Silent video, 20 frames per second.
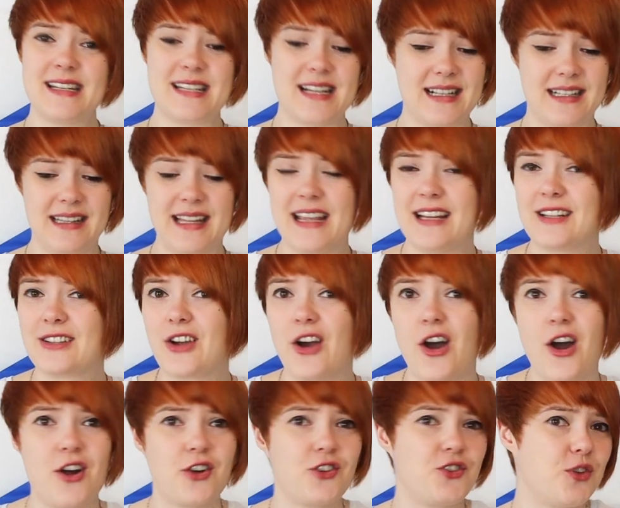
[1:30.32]
to collect
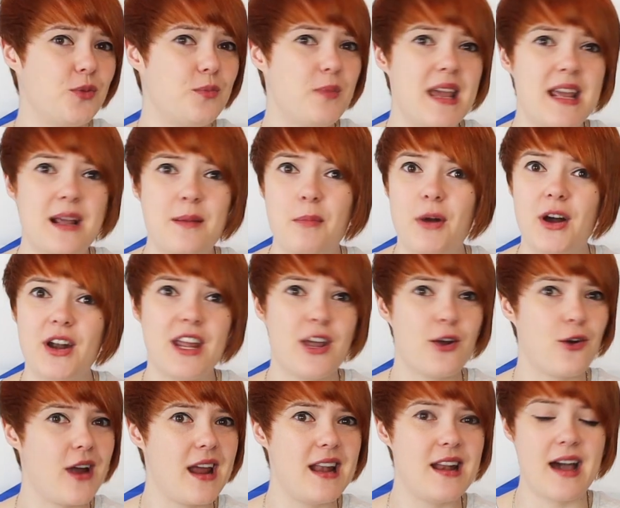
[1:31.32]
cards and make
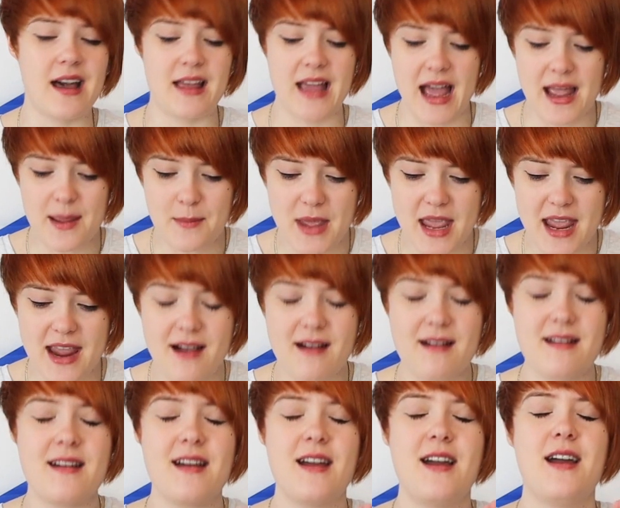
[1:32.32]
money or anything. I'm
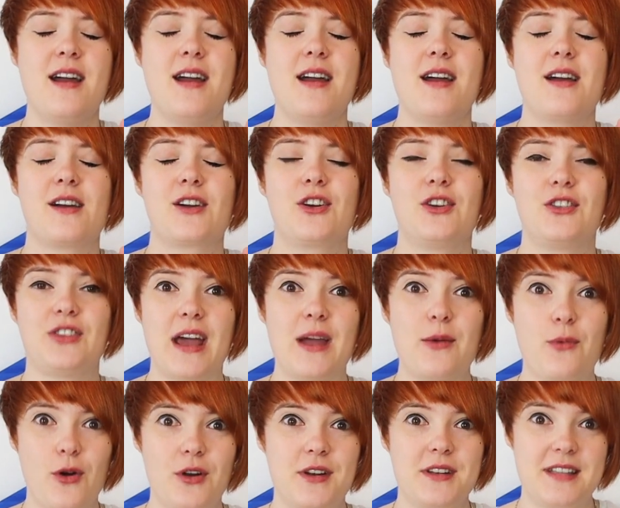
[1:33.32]
here because
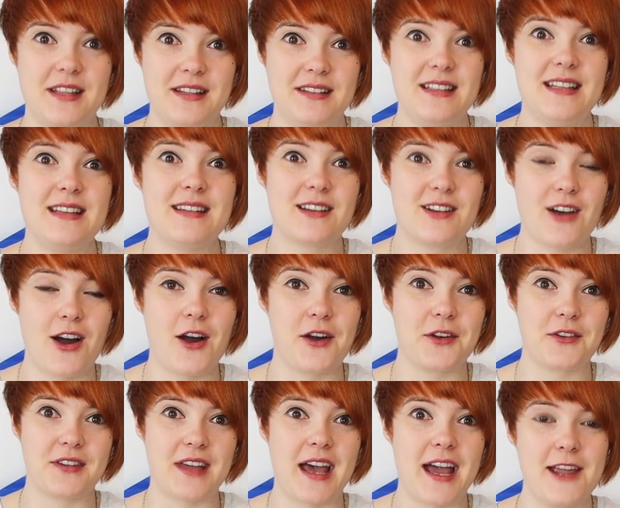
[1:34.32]
I want to see the
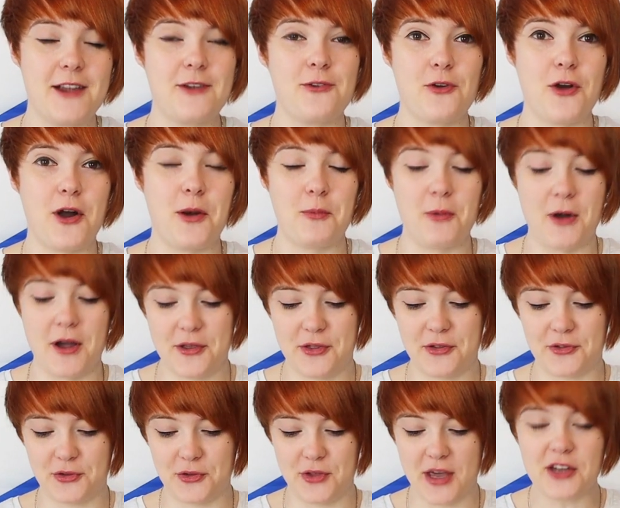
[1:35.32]
cards that I grew up
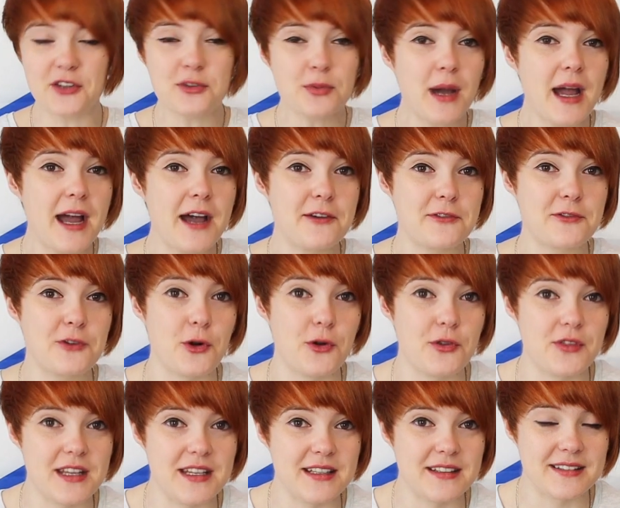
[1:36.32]
with. So that's why I've
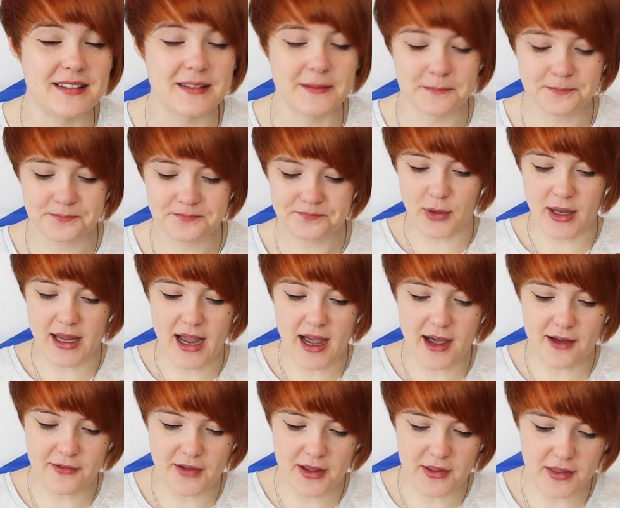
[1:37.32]
got these. So I
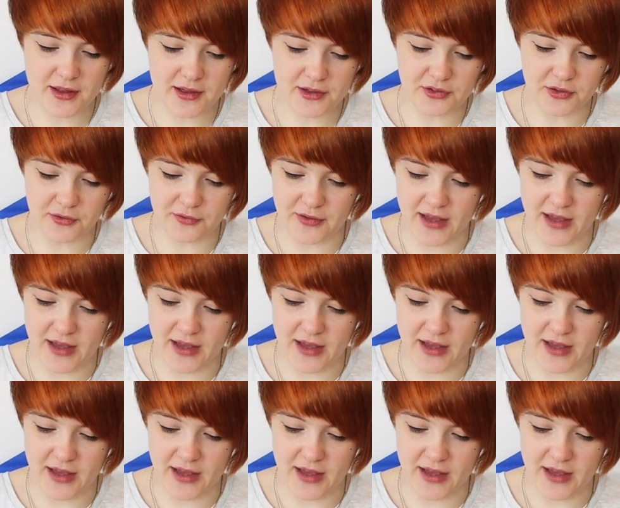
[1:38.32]
have, I think, is it